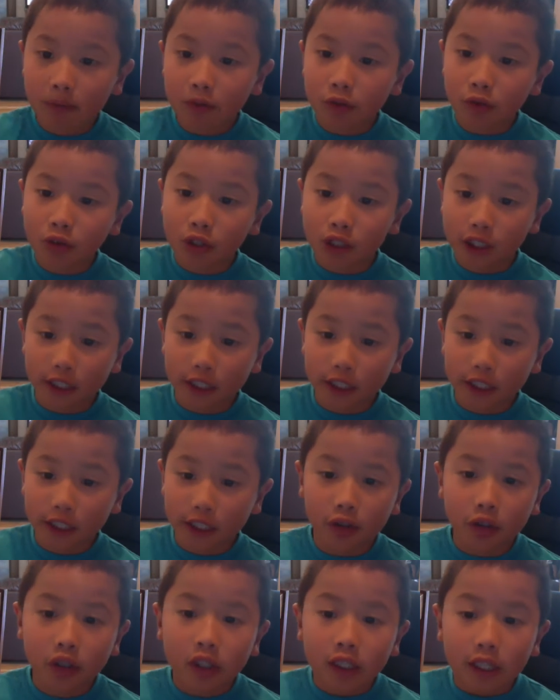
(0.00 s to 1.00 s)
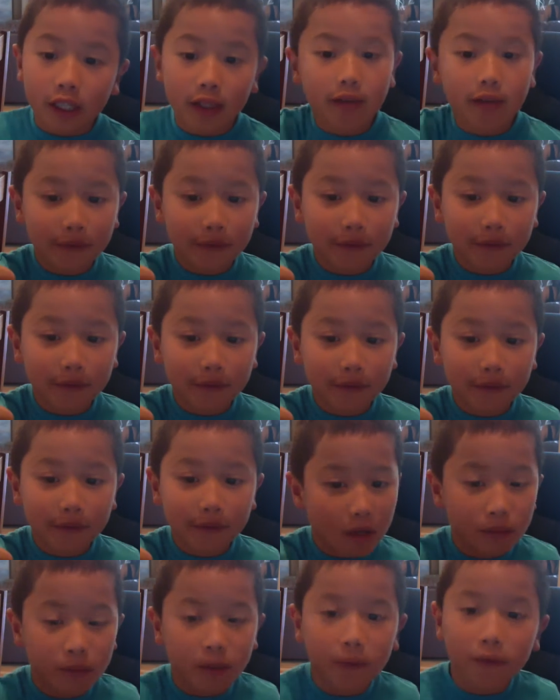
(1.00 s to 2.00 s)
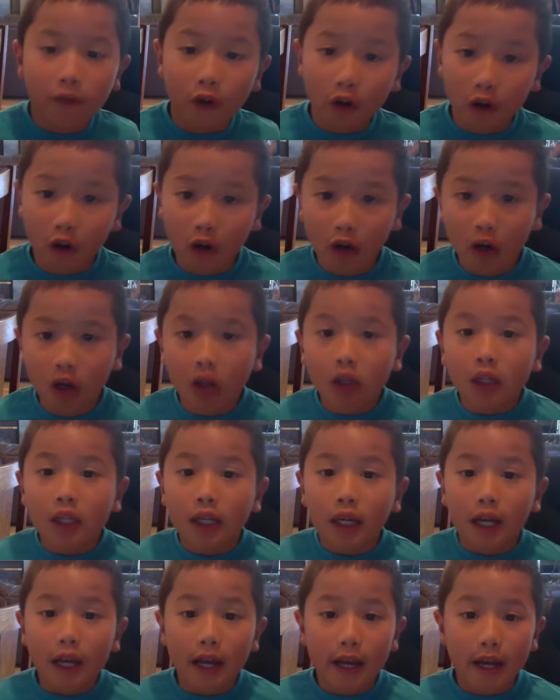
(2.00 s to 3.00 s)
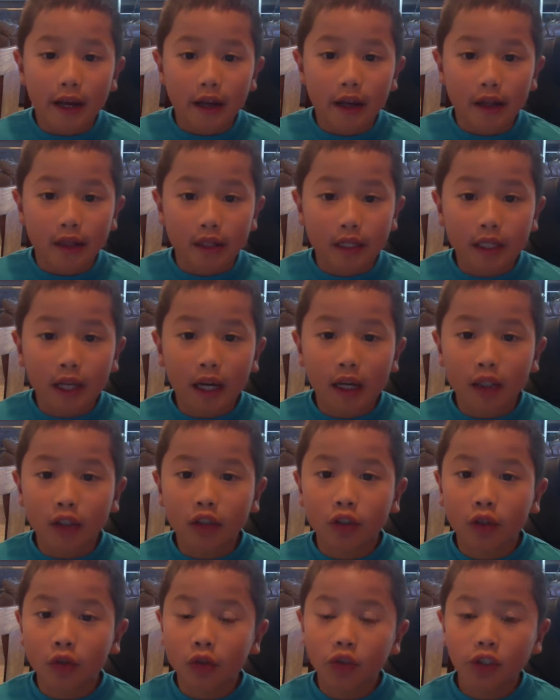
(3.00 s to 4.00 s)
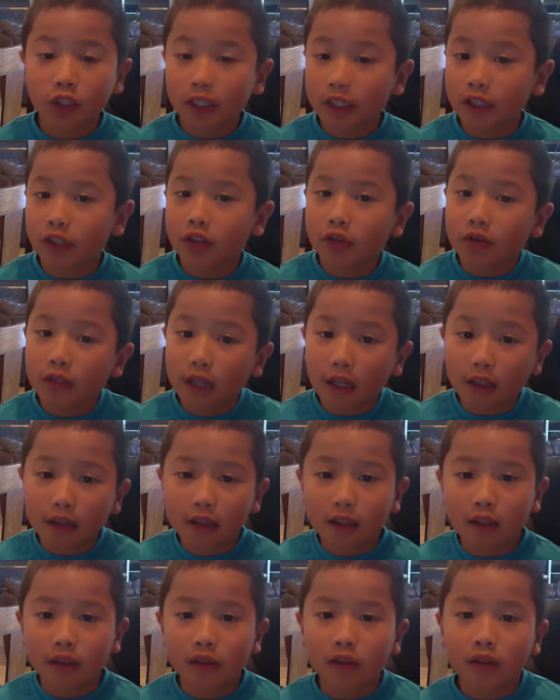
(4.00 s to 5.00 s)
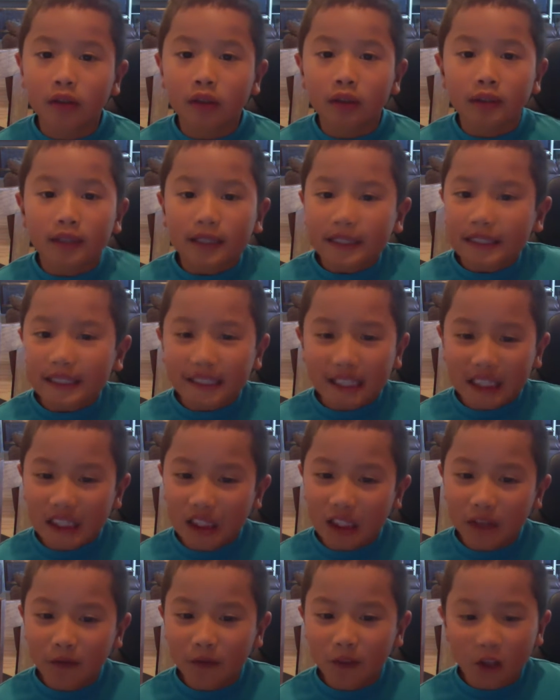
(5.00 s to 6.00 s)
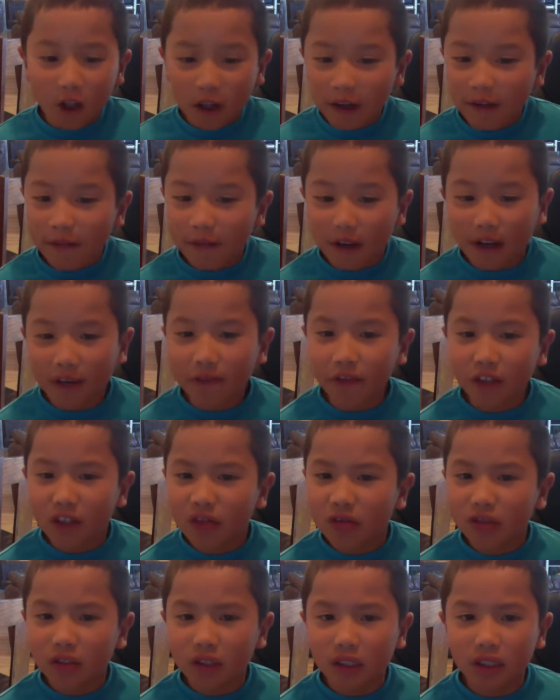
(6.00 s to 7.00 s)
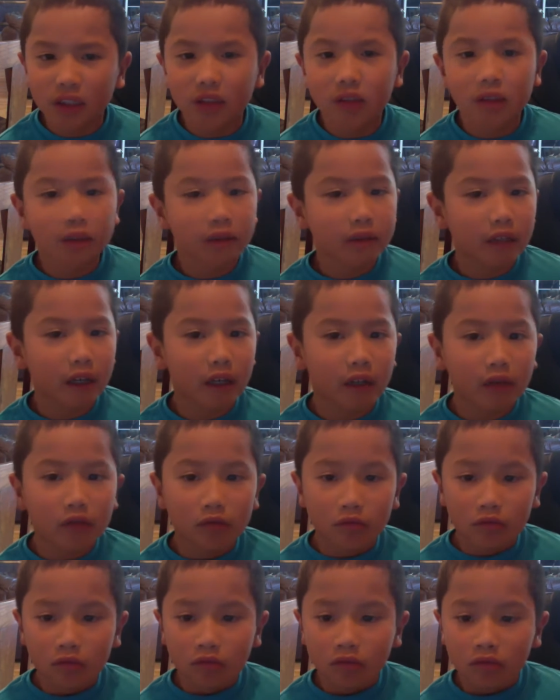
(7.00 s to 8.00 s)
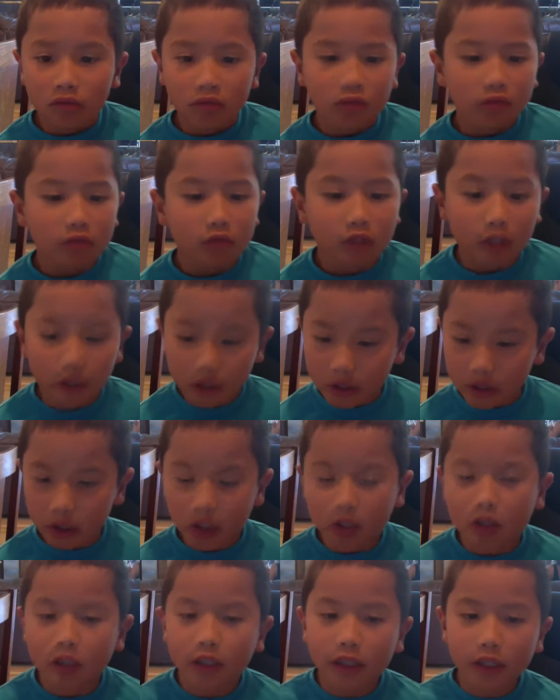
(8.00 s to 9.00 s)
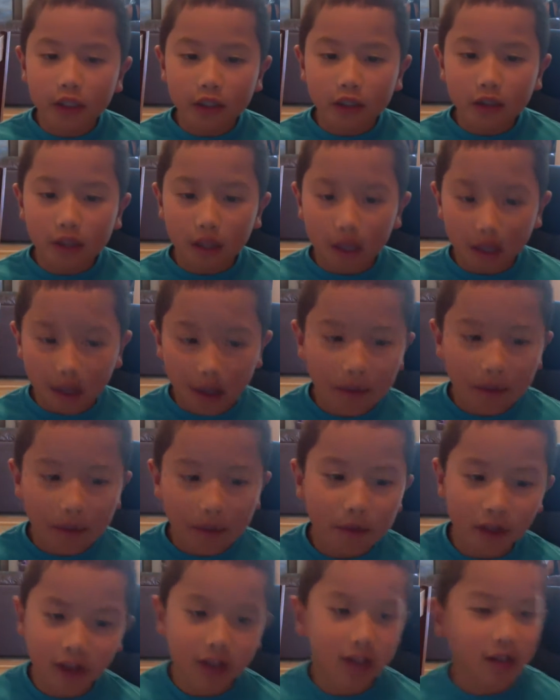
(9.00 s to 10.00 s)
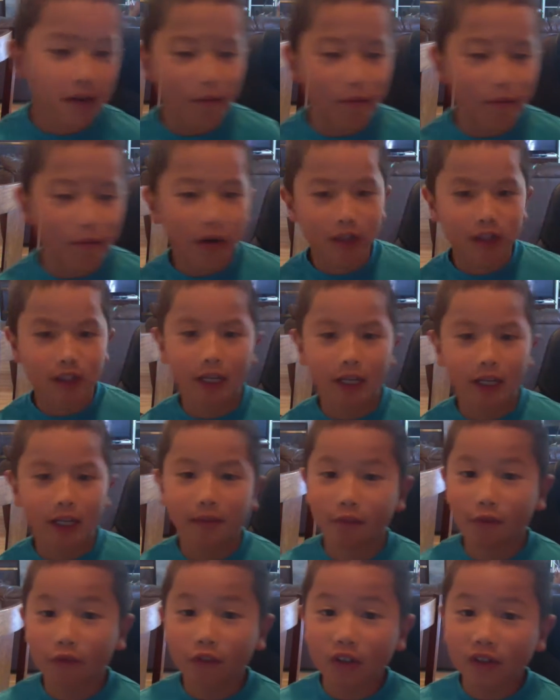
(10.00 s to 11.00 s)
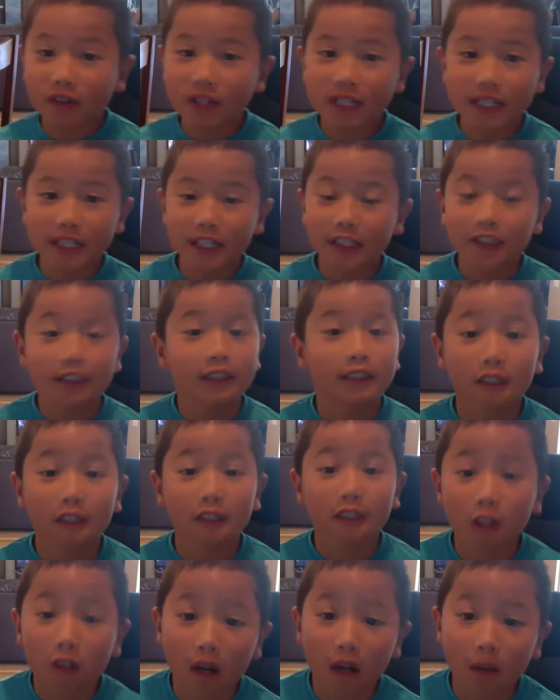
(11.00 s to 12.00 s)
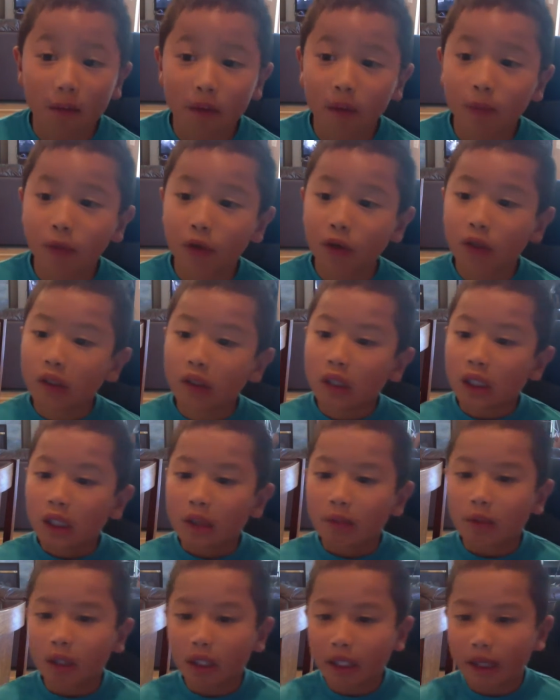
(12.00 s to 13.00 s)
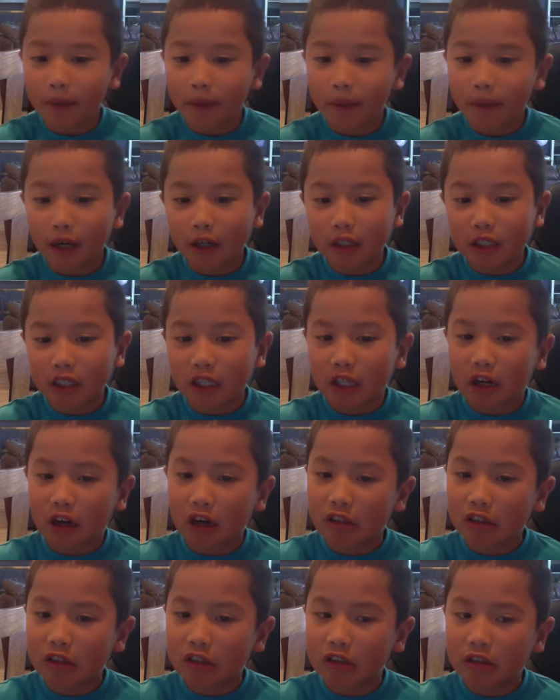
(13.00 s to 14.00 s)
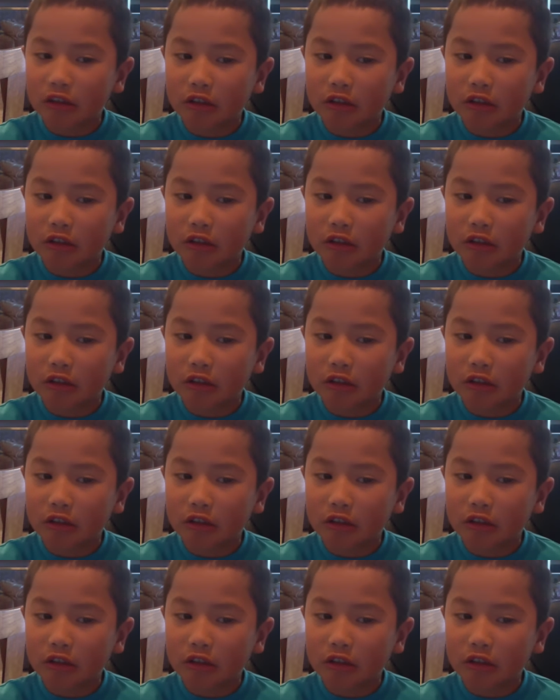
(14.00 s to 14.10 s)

to her channel and leave big fat thumbs up for her. And yeah, so she has 2,635 views, and that is nothing, and I'm nothing compared to that. But 56 is still a lot of people, but compared to hers,